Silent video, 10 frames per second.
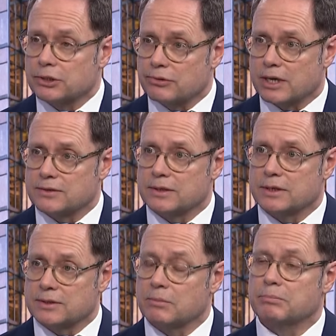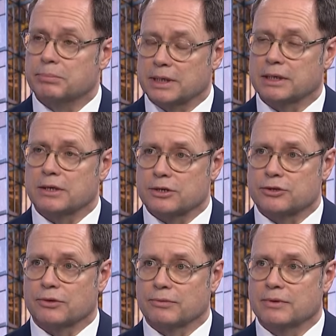public transit is a
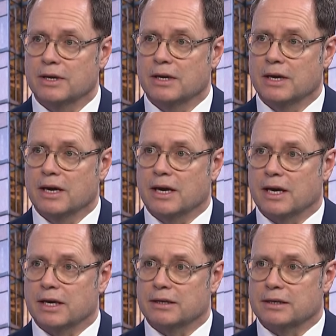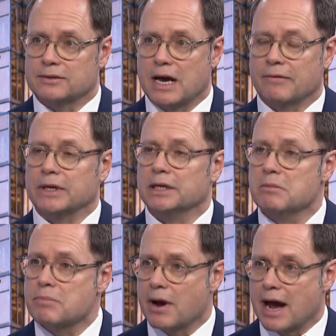big issue. And it's
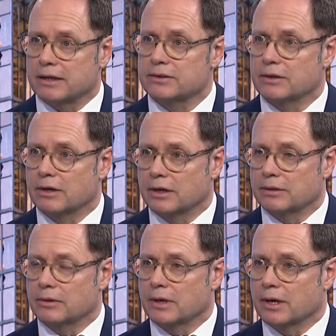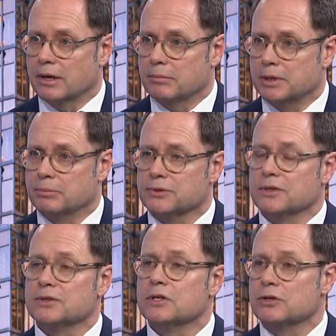having an impact on
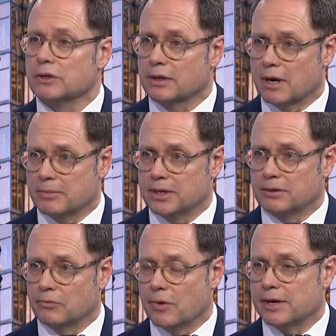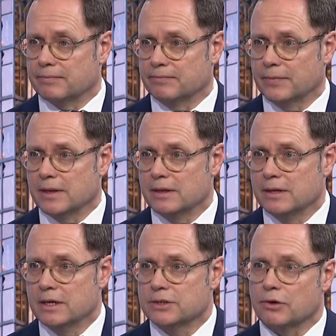people's decision to come in and when.
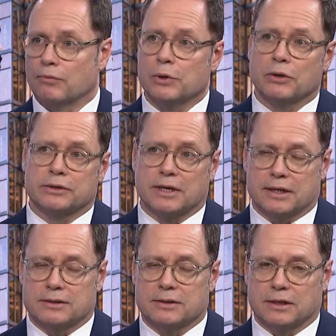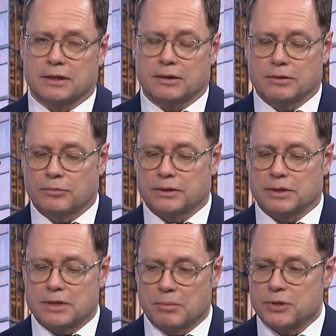So if we looked at
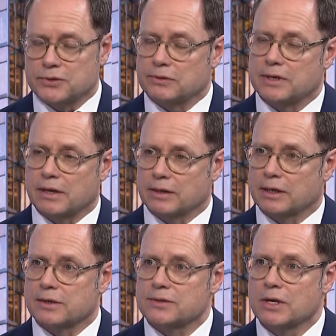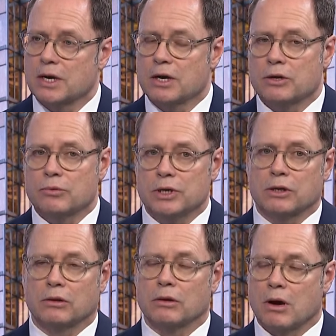what the numbers are telling us,
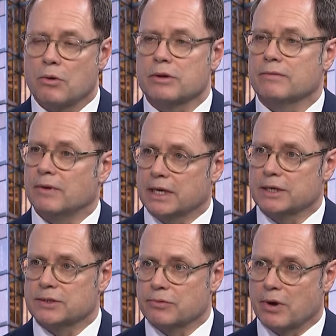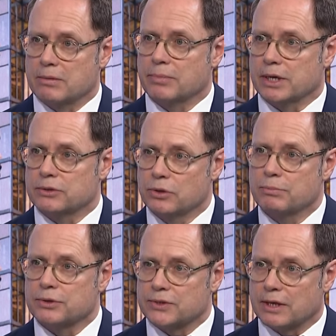we could lower the vacancy rate by
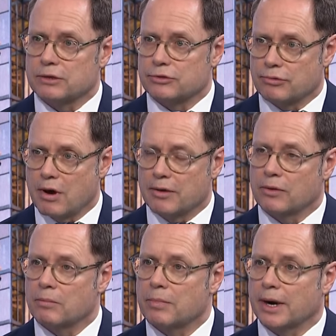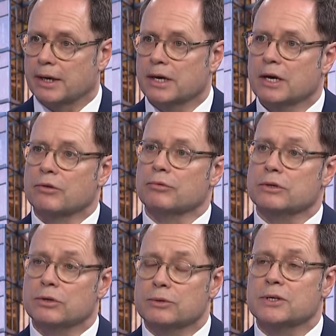2% in Toronto by
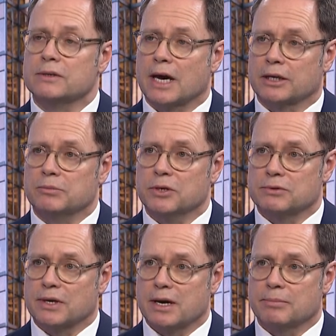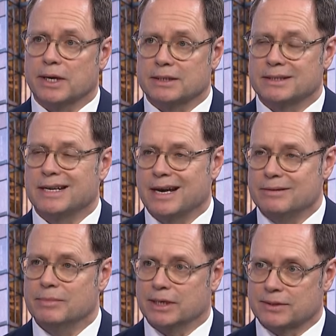reducing that commute time by
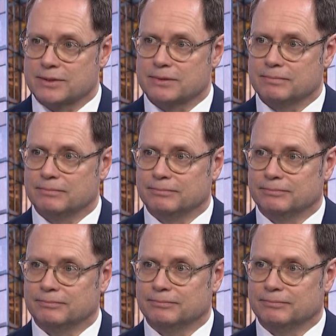10 minutes.